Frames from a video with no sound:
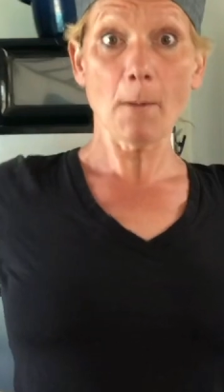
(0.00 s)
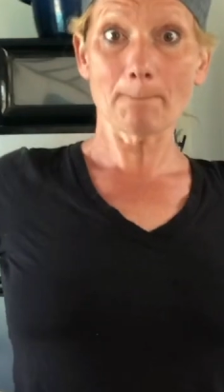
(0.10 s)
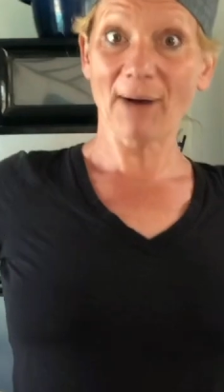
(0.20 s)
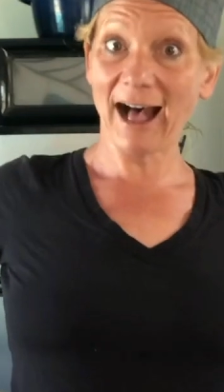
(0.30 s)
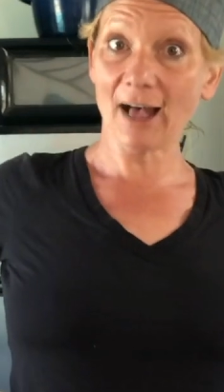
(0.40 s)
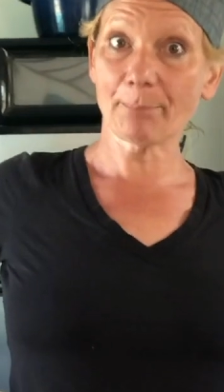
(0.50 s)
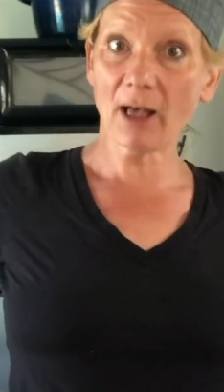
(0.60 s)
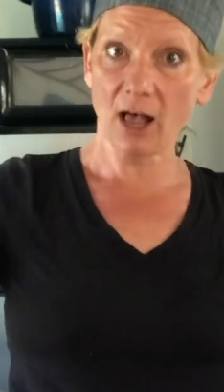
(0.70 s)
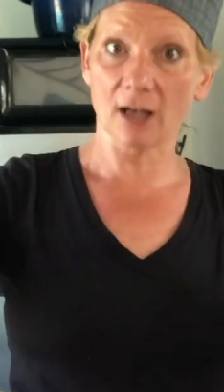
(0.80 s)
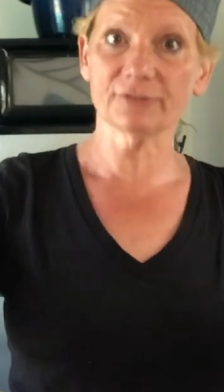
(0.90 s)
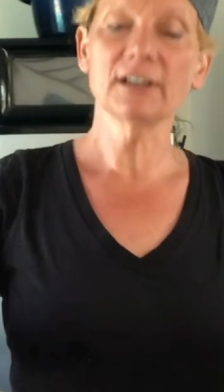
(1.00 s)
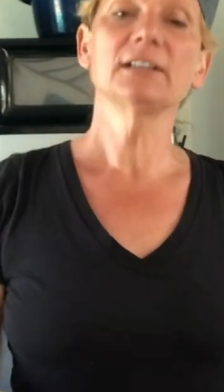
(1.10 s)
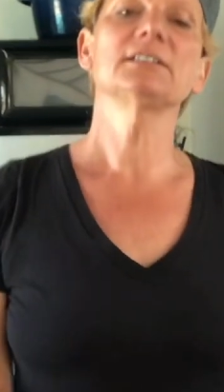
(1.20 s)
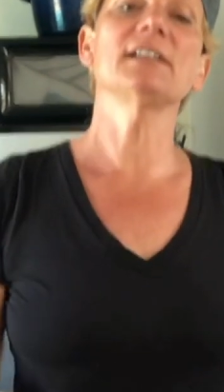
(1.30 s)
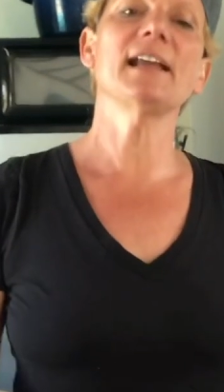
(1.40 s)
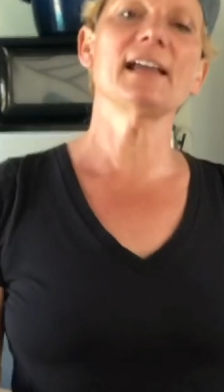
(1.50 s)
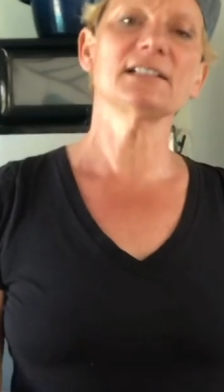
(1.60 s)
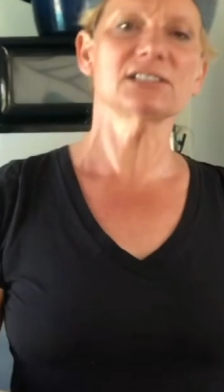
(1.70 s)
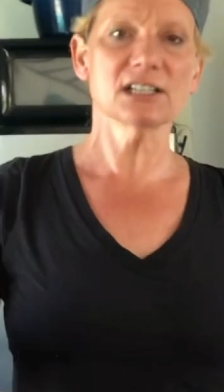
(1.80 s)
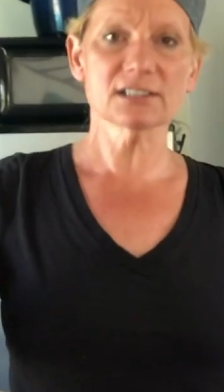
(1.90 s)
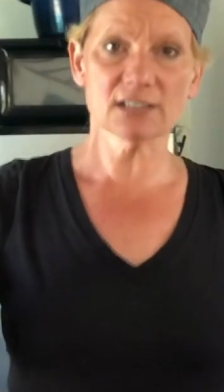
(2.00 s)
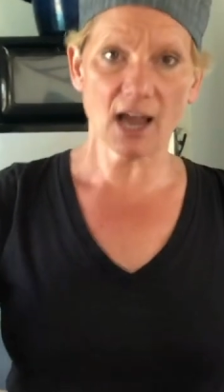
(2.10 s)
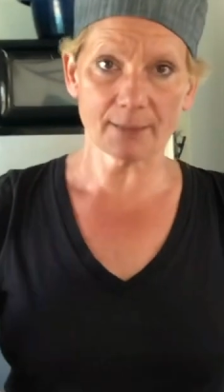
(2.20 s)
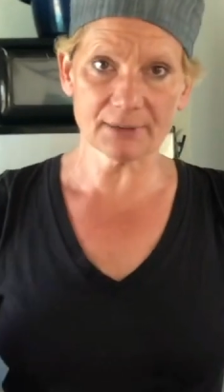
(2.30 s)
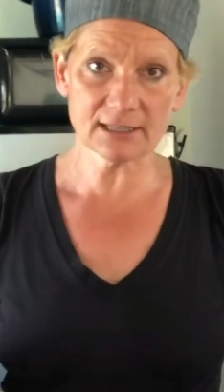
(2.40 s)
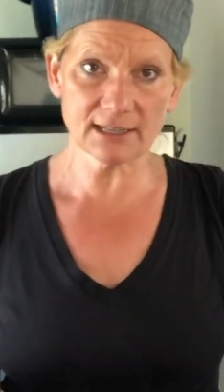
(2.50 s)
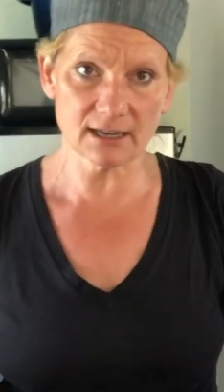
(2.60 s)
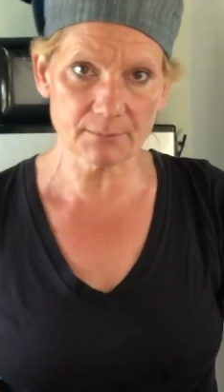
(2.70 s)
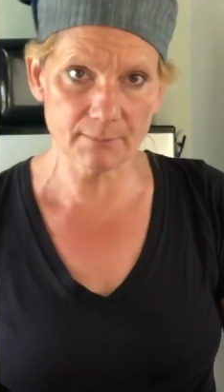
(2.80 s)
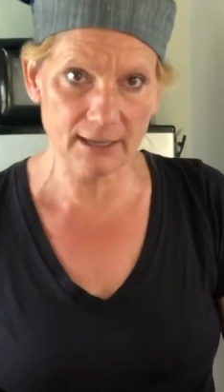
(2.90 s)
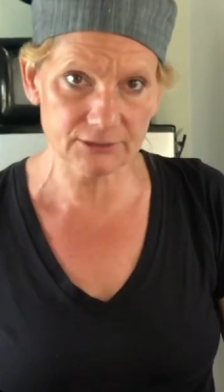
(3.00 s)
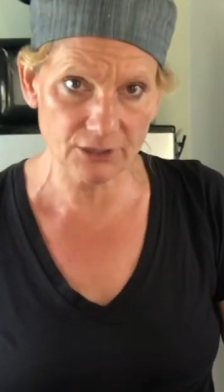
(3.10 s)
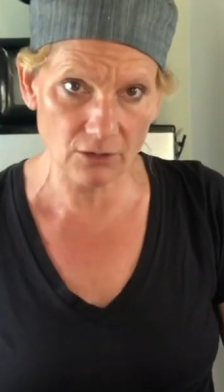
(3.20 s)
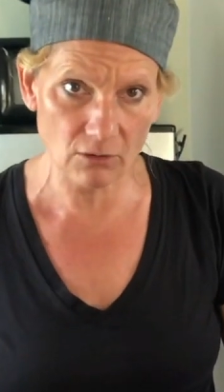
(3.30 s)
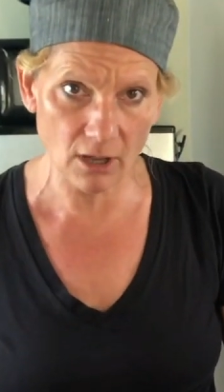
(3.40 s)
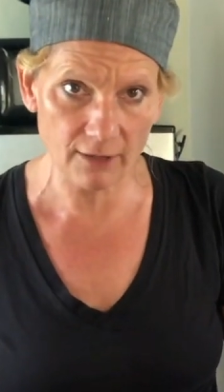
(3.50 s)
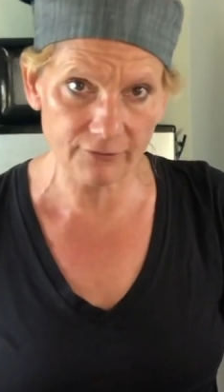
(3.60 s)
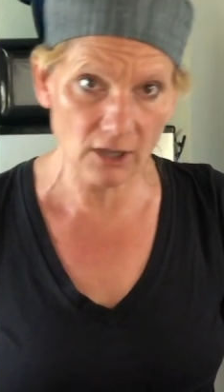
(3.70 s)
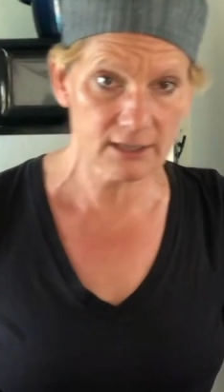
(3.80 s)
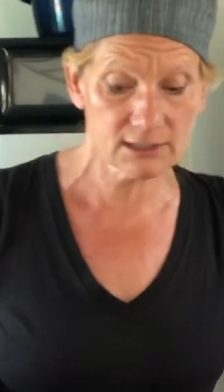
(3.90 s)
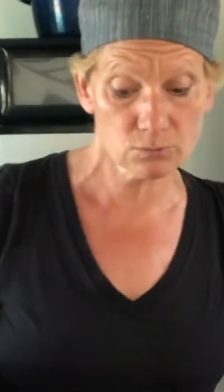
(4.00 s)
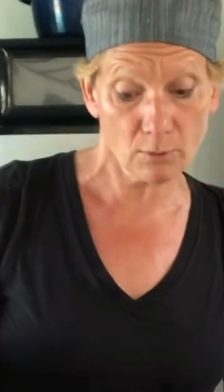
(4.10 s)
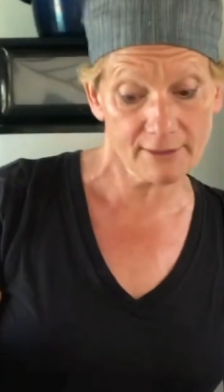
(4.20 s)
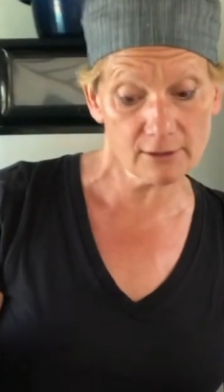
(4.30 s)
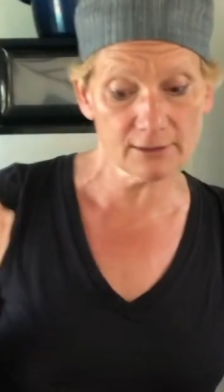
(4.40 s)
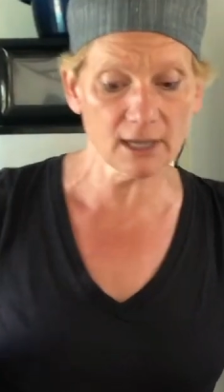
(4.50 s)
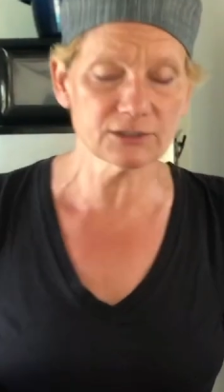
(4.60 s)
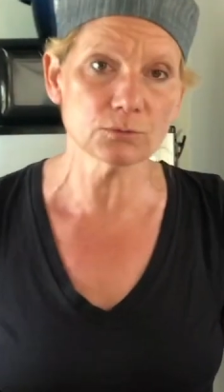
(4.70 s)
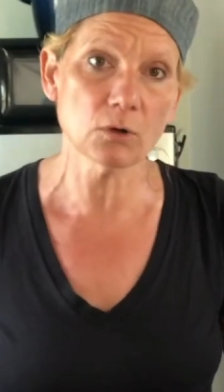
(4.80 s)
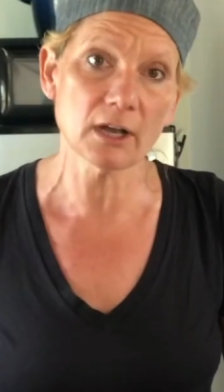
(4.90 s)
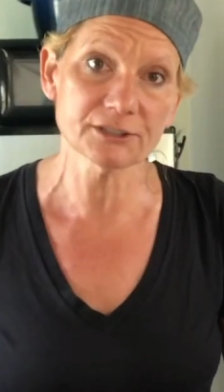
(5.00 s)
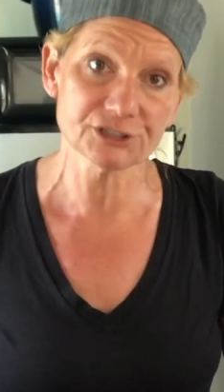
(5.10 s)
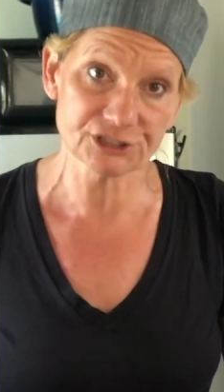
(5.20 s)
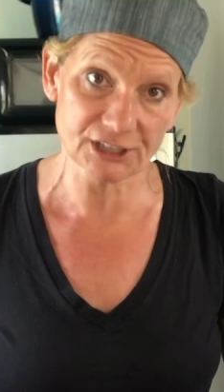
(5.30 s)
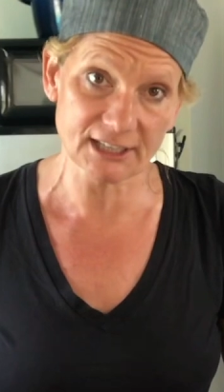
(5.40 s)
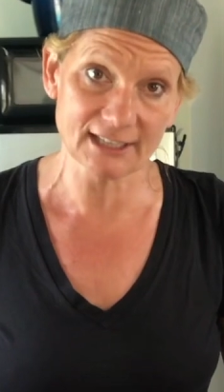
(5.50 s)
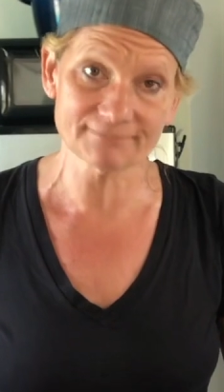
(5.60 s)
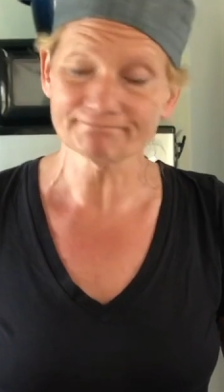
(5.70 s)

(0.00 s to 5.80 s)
pop off. Today's topic that I'm about to go off on is whether or not to wash chicken.